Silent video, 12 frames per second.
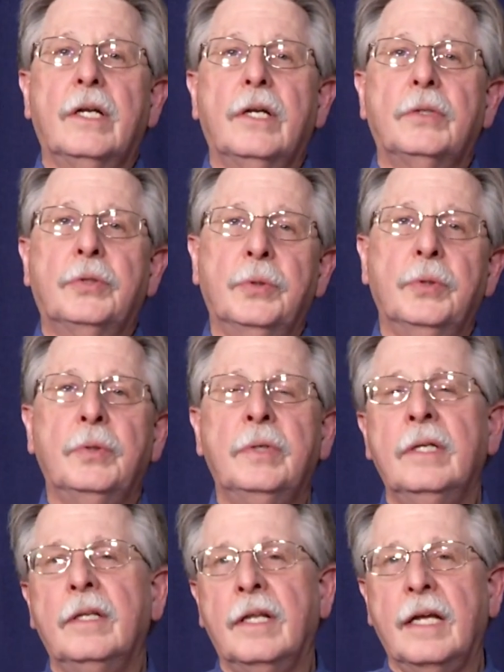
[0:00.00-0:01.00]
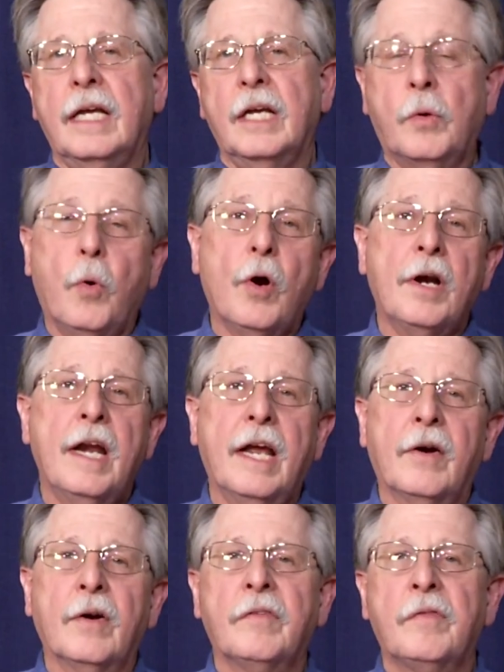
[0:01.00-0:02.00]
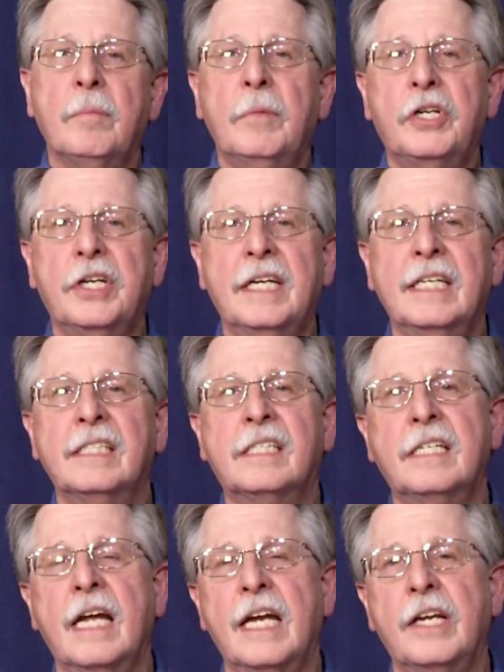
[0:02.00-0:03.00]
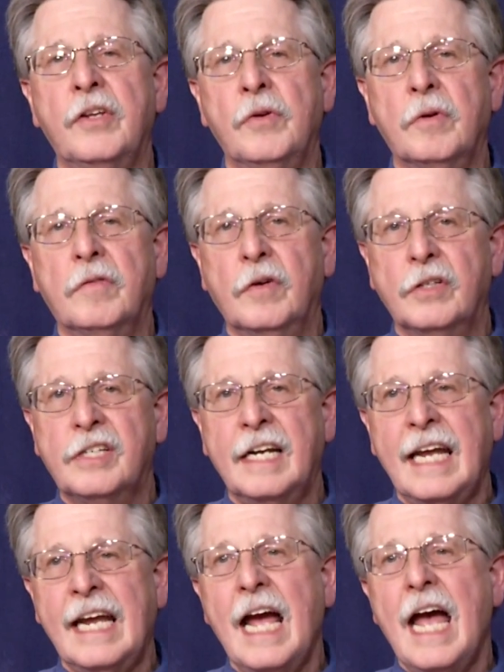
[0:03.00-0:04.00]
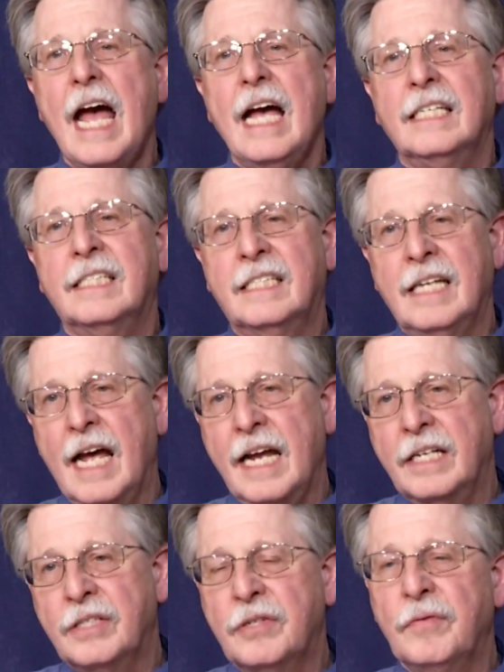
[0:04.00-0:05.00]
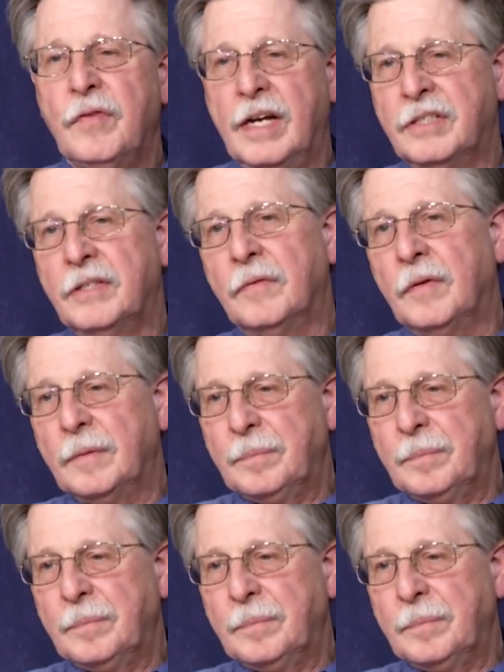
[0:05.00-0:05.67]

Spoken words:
Troon, the coordinator of the Michigan State University Science Festival.